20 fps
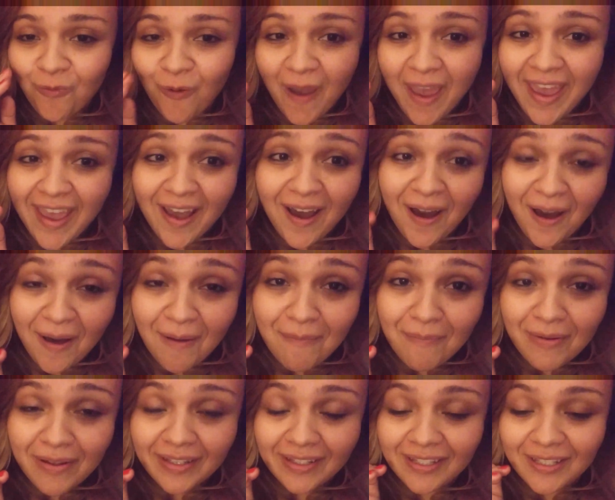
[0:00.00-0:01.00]
way
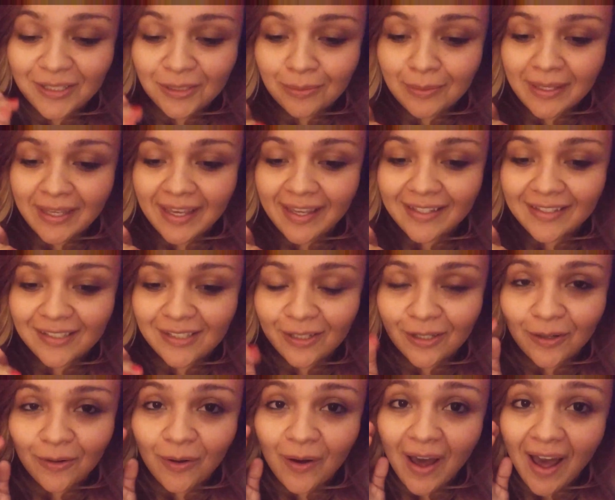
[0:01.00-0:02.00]
up this weekend.
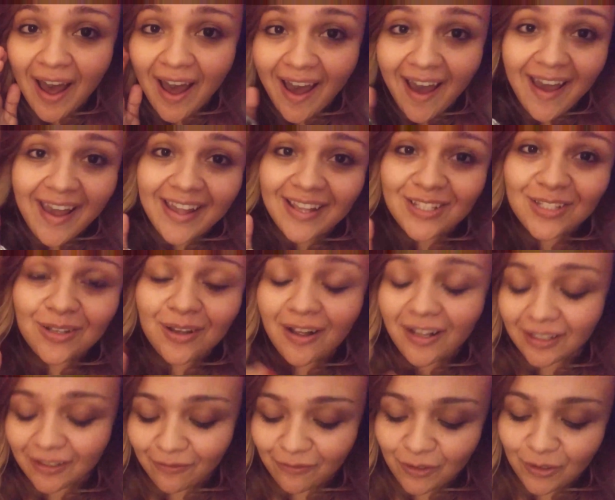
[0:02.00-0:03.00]
So hi to
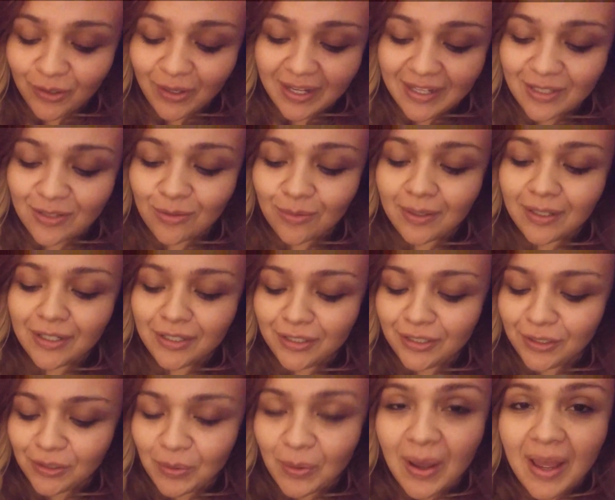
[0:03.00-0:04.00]
all of you guys who are
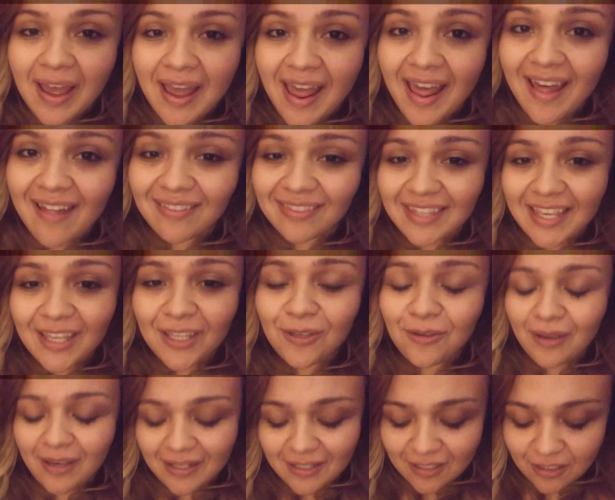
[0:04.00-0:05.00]
new and
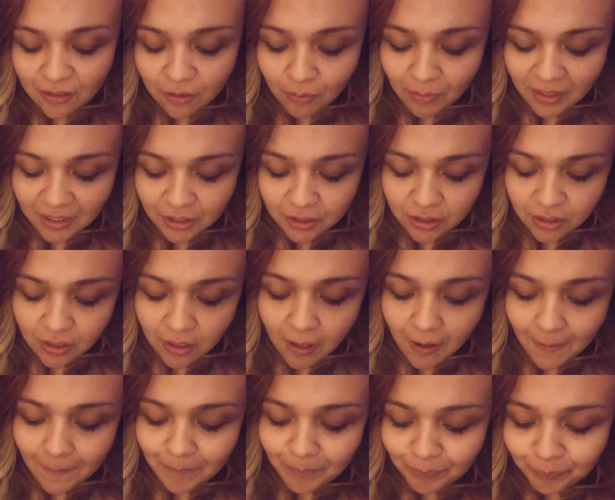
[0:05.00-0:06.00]
thank you guys so much.
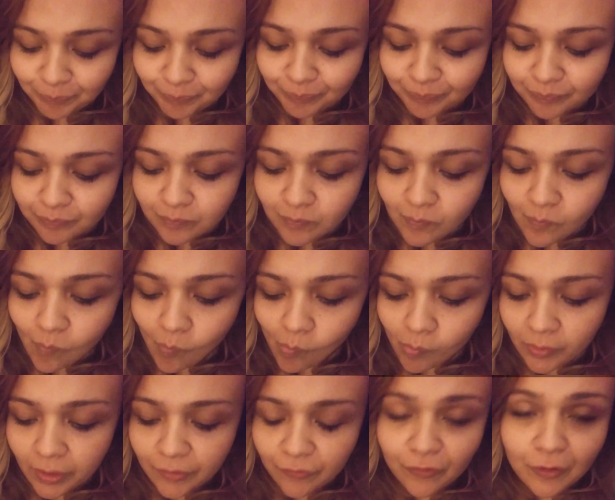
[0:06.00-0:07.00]
Um,
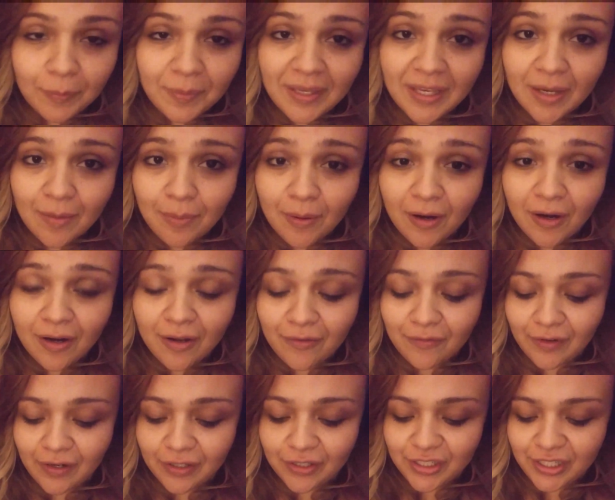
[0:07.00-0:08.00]
for being a part
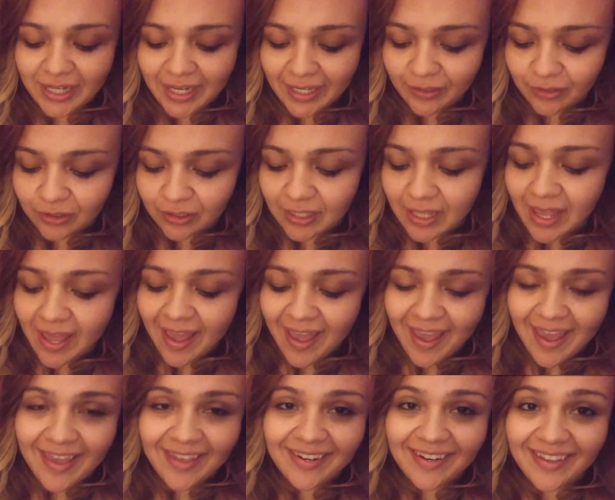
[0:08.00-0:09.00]
of our channel.
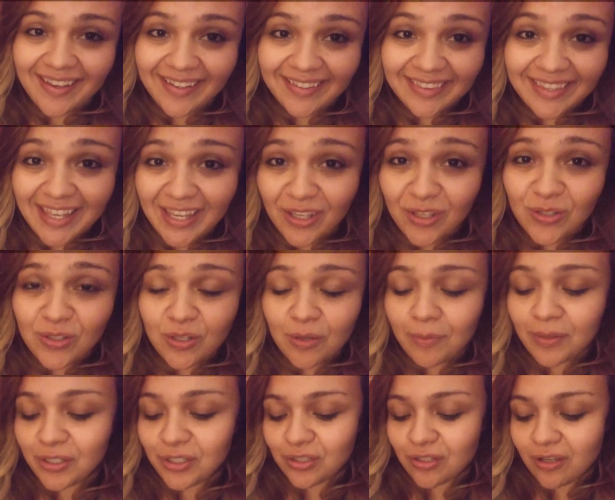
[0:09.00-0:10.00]
And thank you so
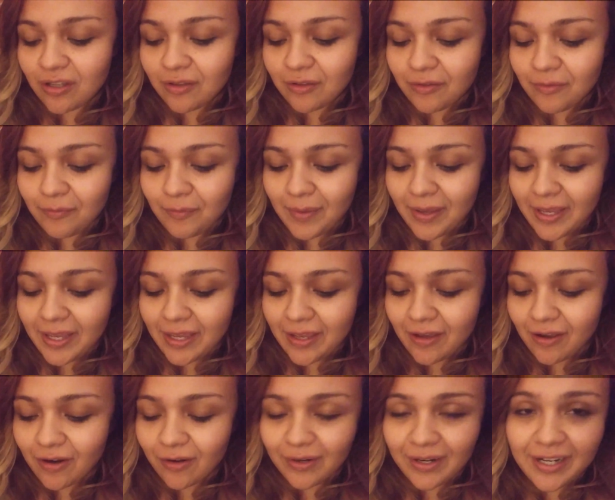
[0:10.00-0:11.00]
much to all of
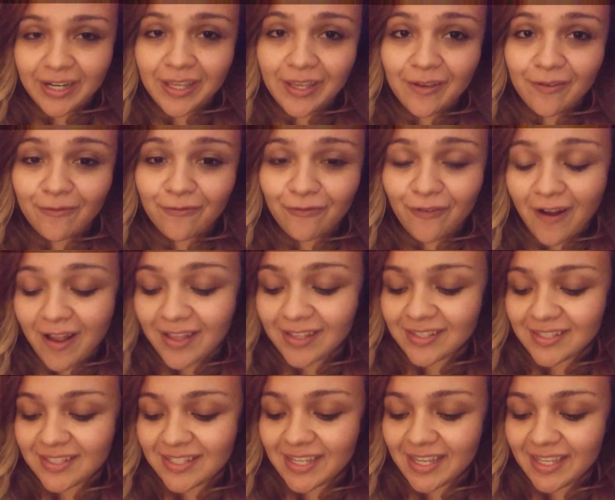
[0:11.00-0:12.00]
my already
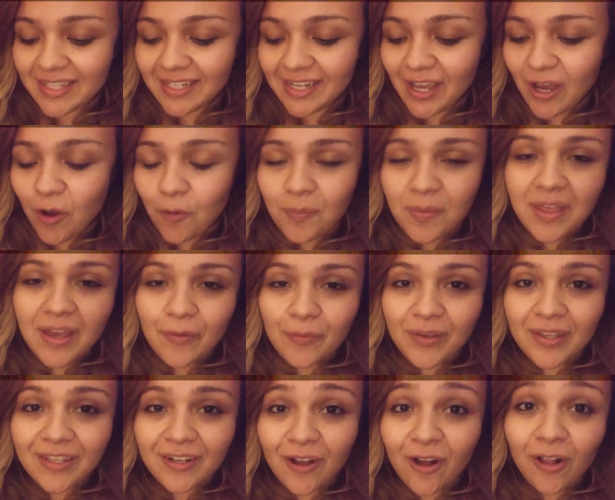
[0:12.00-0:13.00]
friends. And I hope that
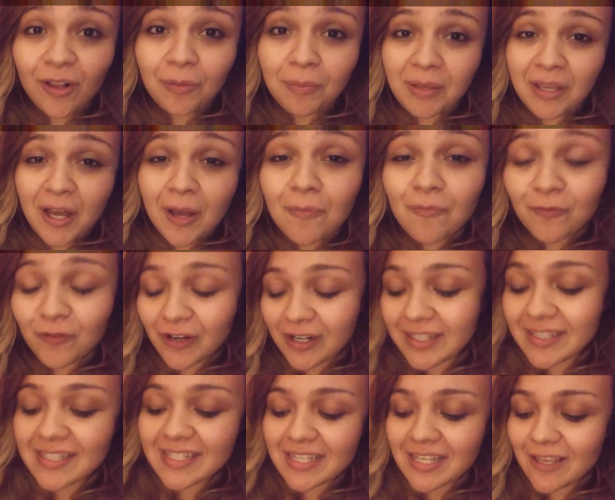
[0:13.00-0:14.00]
we can all become
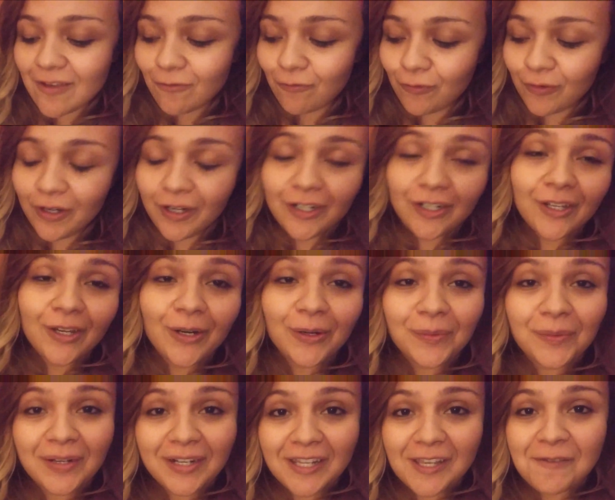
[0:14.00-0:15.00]
friends if we are not
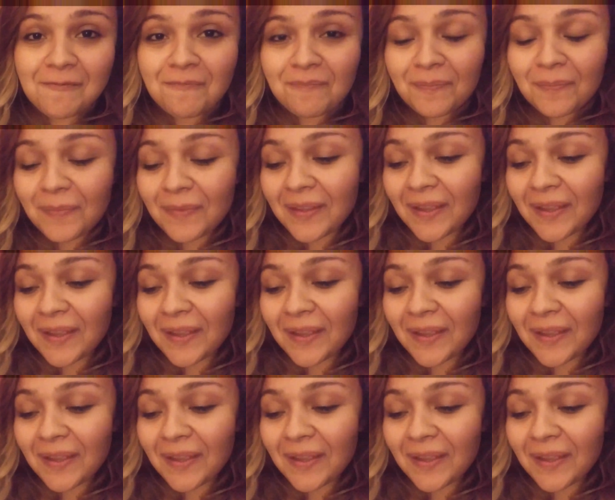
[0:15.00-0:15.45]
already.